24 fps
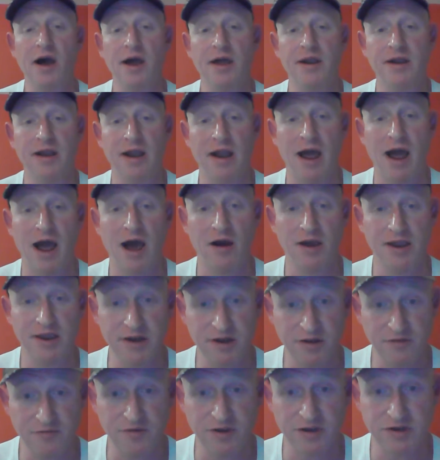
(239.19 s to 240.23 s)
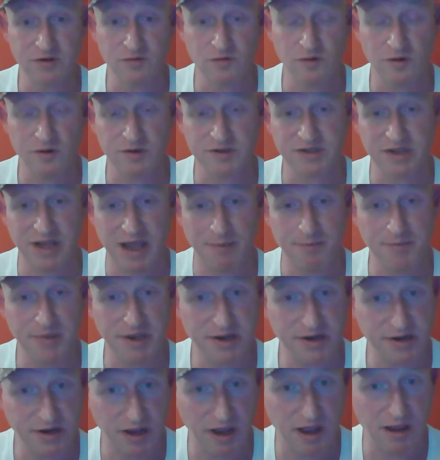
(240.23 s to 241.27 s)
Now, individuals that
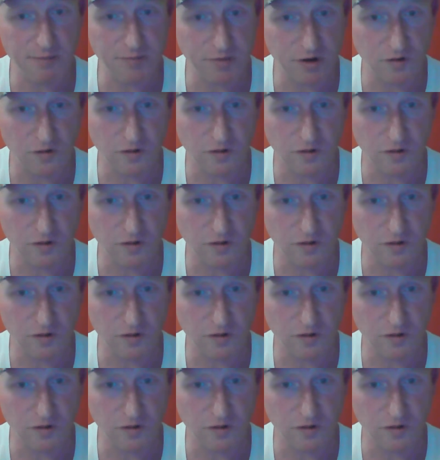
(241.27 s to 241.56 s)
become